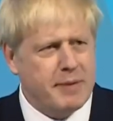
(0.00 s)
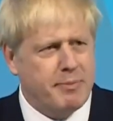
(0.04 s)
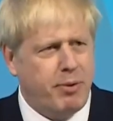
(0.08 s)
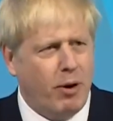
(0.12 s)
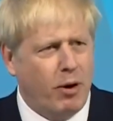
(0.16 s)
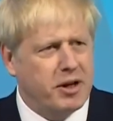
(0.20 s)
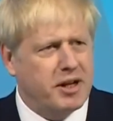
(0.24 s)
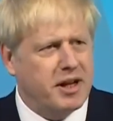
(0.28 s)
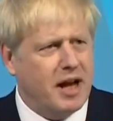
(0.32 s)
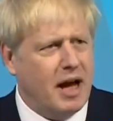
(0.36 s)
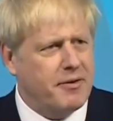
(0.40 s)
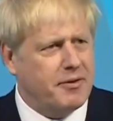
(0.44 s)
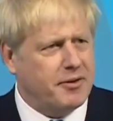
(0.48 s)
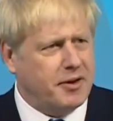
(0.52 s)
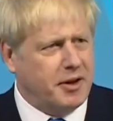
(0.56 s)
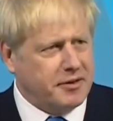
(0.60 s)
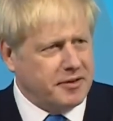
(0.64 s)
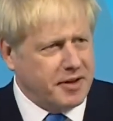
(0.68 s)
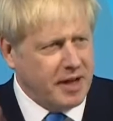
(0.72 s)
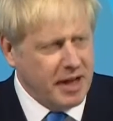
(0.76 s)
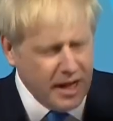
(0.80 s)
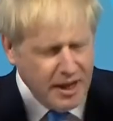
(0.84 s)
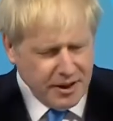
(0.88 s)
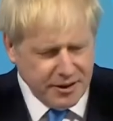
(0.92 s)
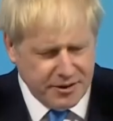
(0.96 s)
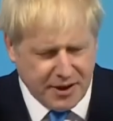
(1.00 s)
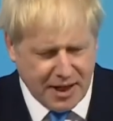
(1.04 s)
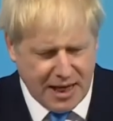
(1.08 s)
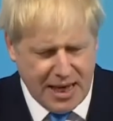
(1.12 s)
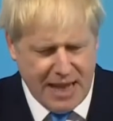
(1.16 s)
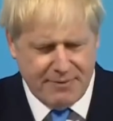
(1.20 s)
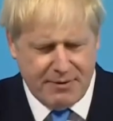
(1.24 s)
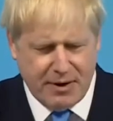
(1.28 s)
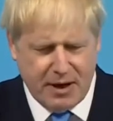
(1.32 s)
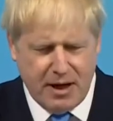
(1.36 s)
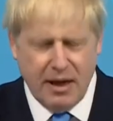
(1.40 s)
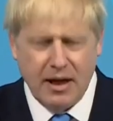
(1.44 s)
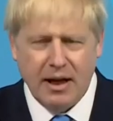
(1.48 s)
pointed out that
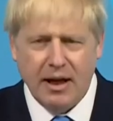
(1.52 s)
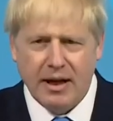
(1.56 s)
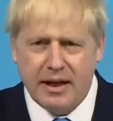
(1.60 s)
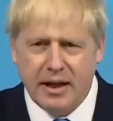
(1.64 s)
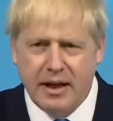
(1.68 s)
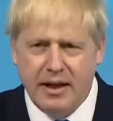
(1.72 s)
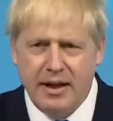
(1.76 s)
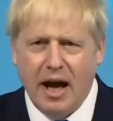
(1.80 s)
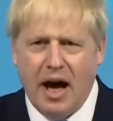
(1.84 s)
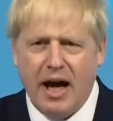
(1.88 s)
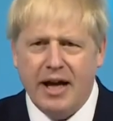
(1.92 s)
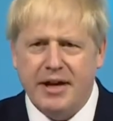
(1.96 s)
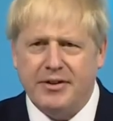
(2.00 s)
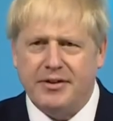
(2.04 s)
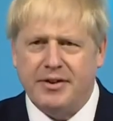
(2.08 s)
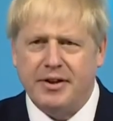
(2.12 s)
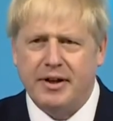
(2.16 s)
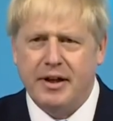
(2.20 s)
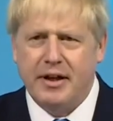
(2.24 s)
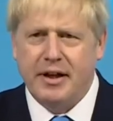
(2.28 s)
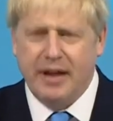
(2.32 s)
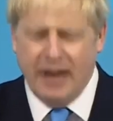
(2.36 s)
deliver, unite,